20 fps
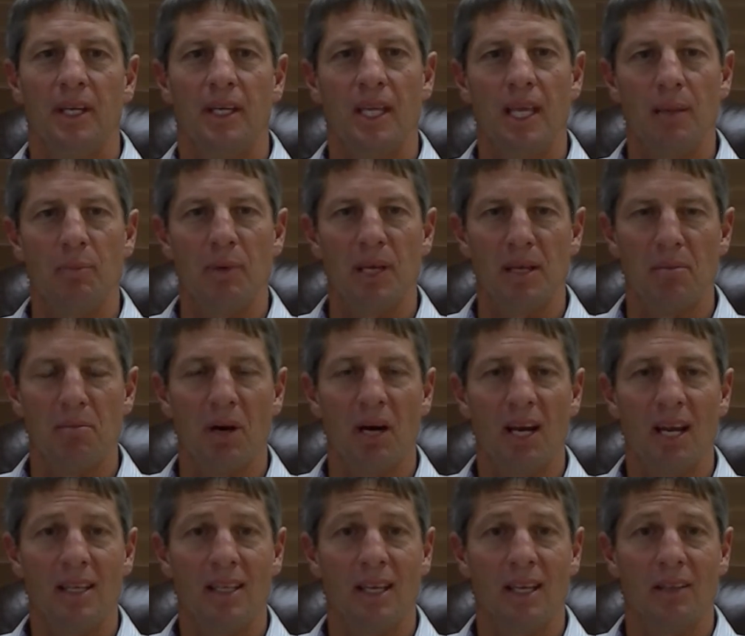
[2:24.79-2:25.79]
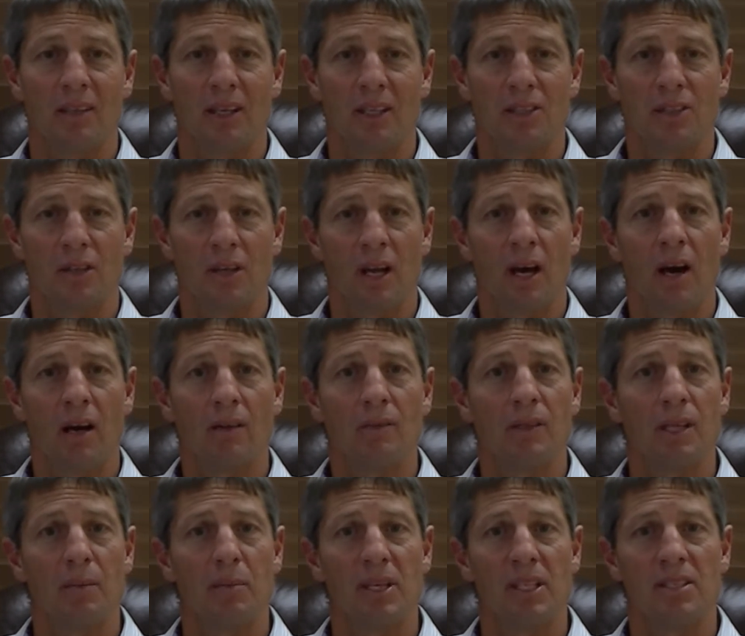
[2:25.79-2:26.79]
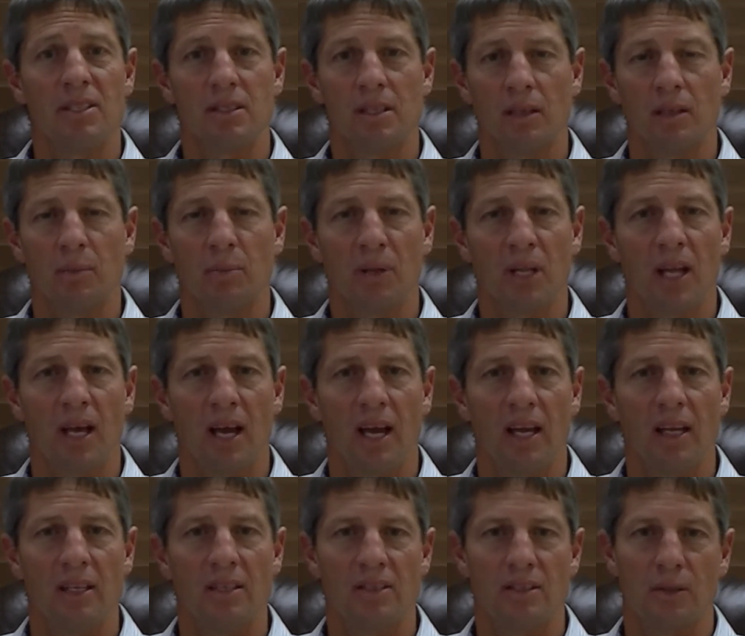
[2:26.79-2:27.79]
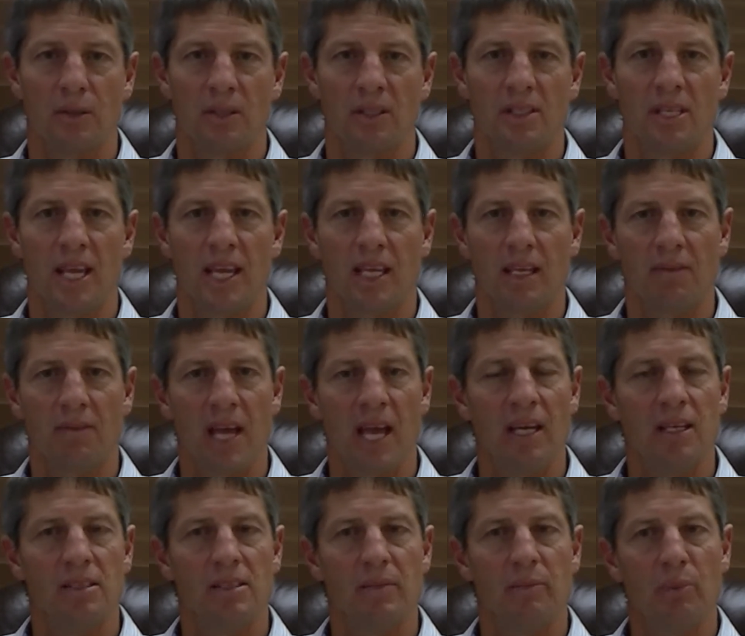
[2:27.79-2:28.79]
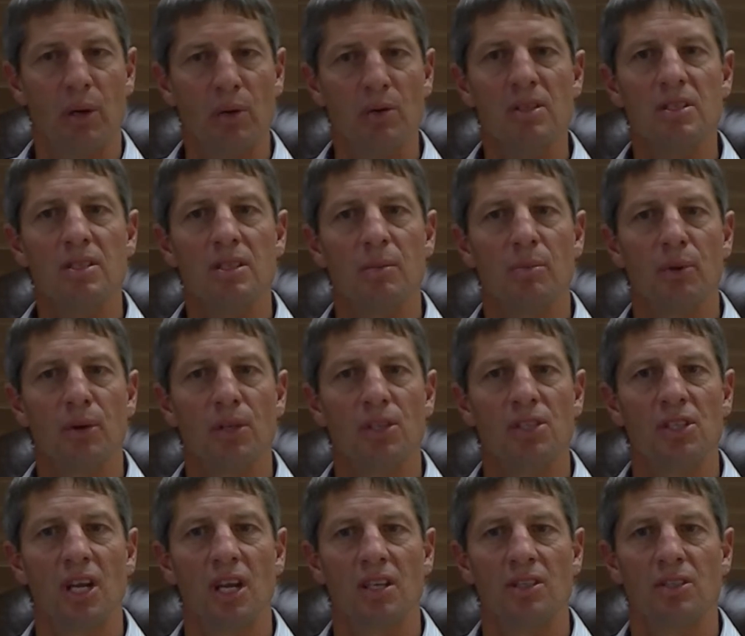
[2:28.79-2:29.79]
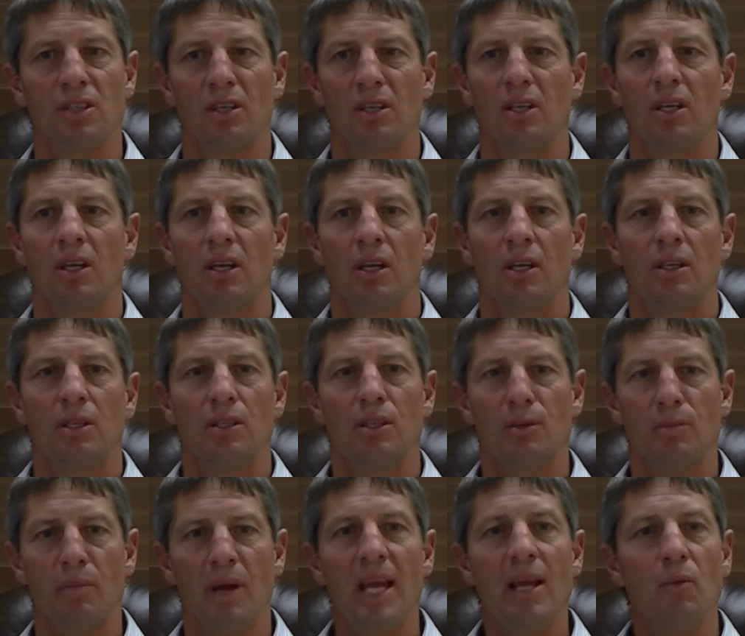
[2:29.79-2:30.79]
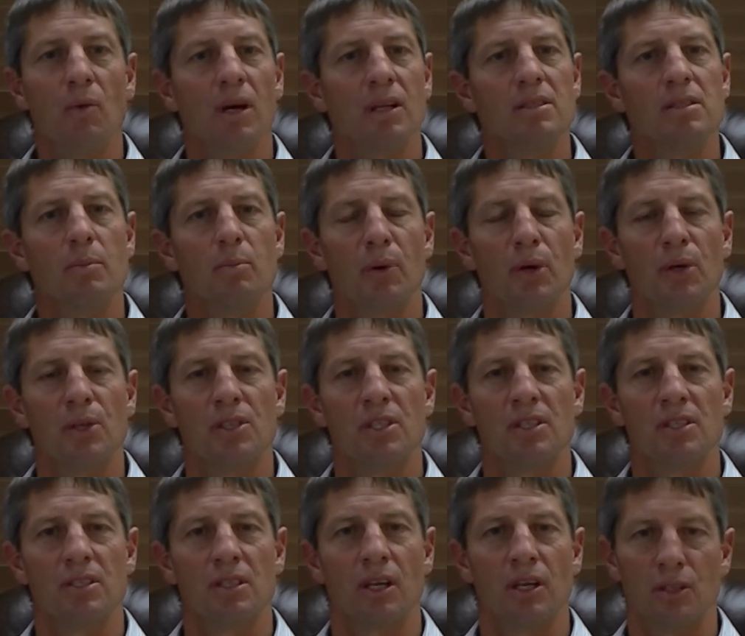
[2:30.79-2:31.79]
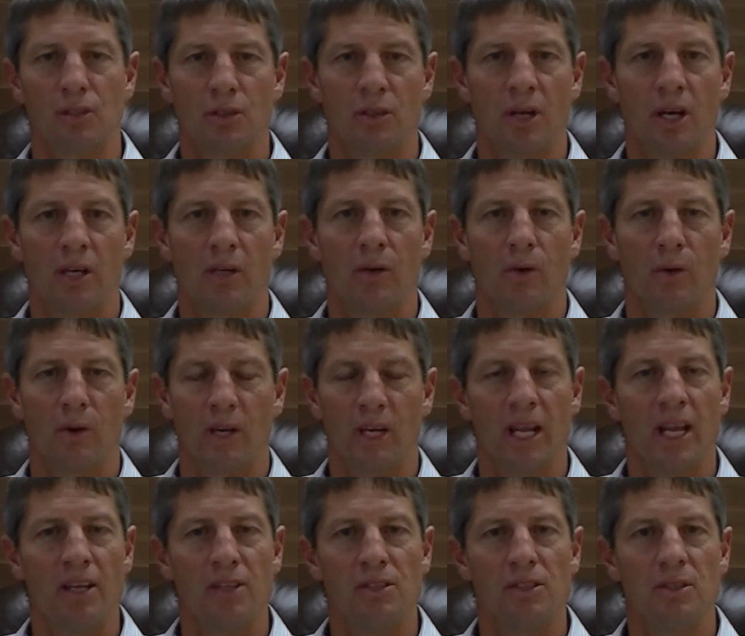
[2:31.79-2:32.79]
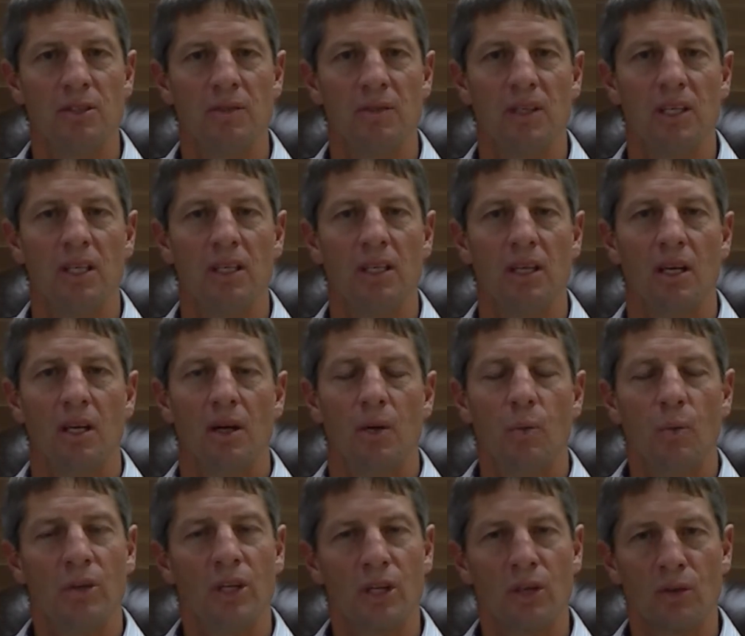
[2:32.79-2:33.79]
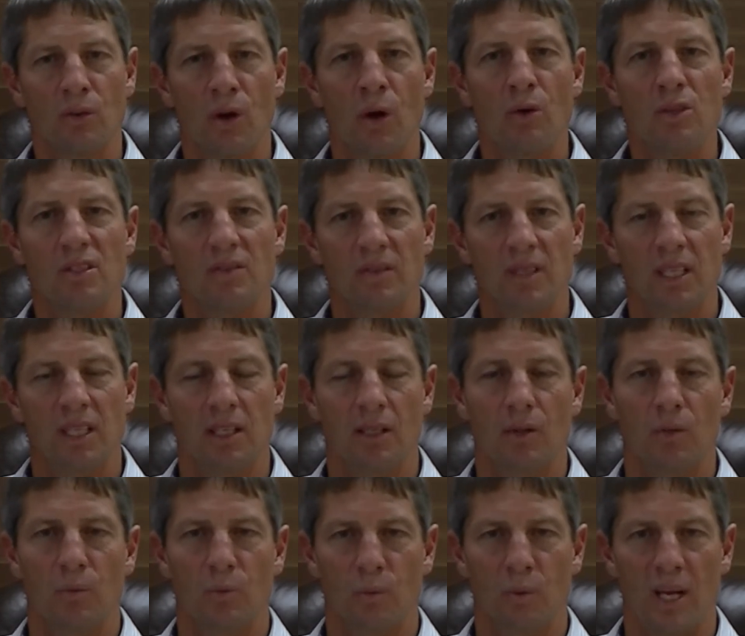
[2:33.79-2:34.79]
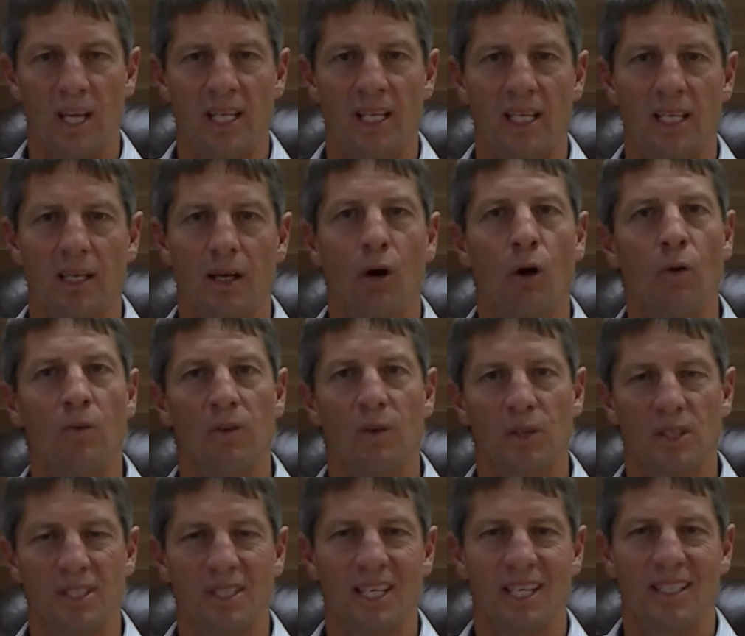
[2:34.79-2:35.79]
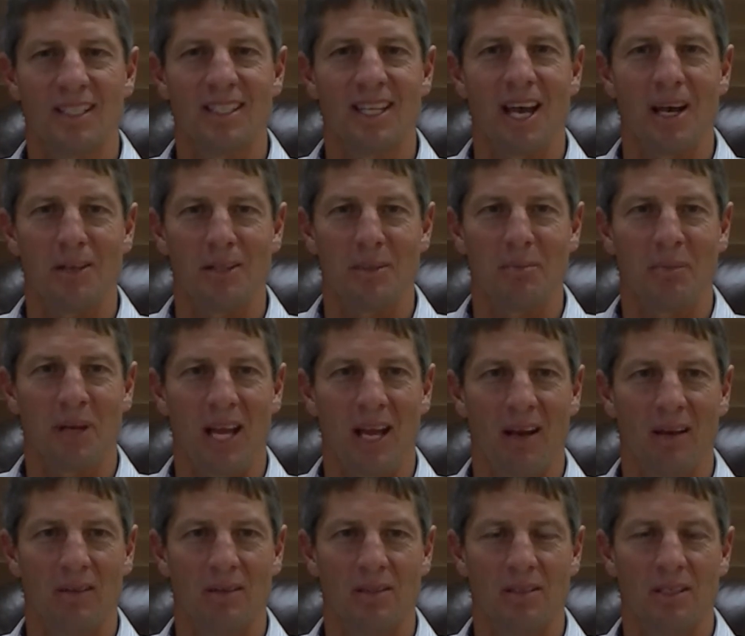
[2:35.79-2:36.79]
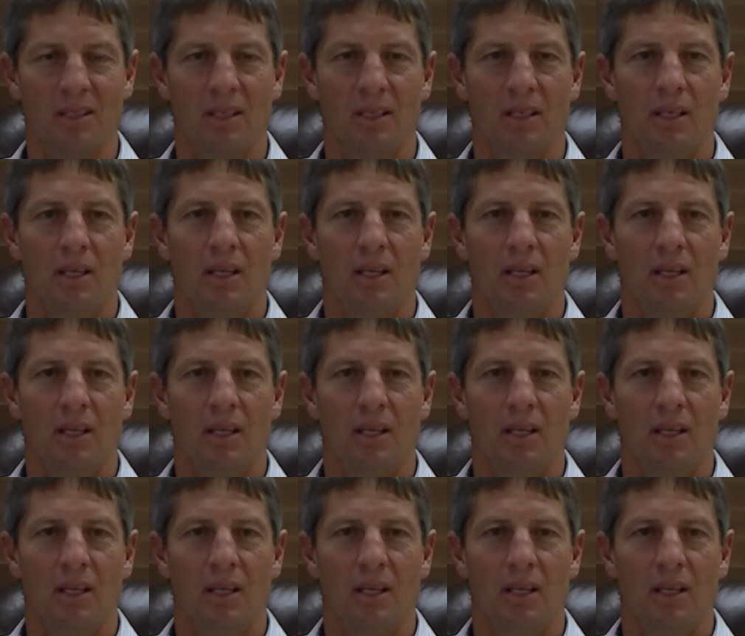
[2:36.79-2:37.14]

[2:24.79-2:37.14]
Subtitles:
Keep in mind that luxury auto limits still apply, so to take advantage of bonus depreciation, you may want to purchase a truck or an SUV with a gross vehicle rating over 6,000 pounds.